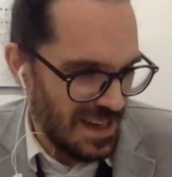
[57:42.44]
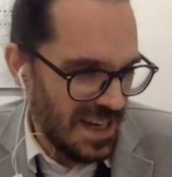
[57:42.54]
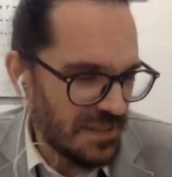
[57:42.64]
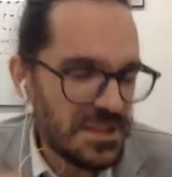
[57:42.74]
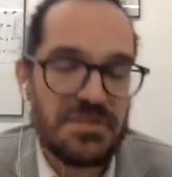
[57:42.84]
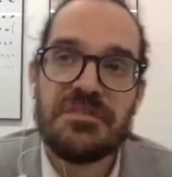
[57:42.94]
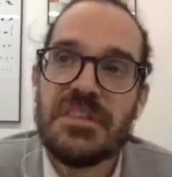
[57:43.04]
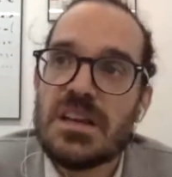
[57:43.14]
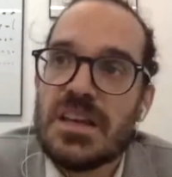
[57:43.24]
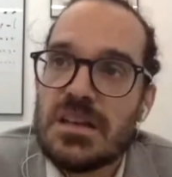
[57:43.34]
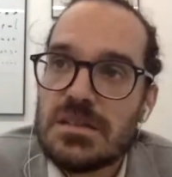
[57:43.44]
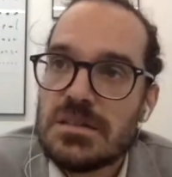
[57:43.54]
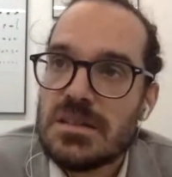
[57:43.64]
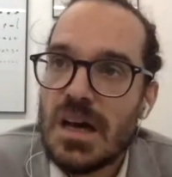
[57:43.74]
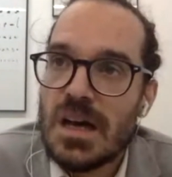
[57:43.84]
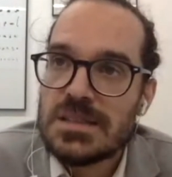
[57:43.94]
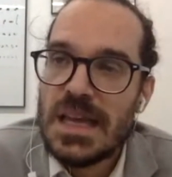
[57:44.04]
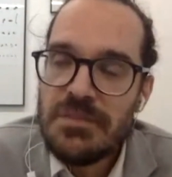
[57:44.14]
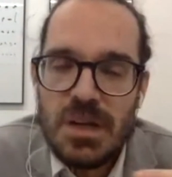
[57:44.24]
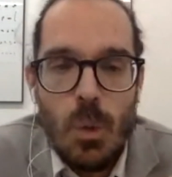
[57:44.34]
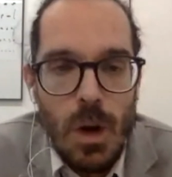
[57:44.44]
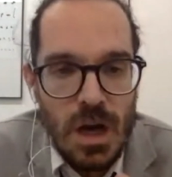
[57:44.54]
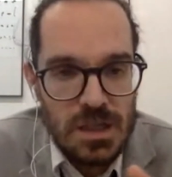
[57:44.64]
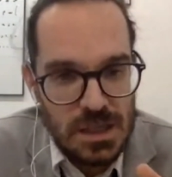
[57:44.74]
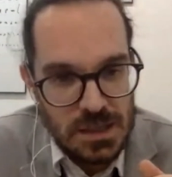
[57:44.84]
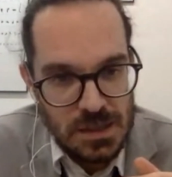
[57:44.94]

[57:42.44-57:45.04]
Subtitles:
I have the feeling that everyone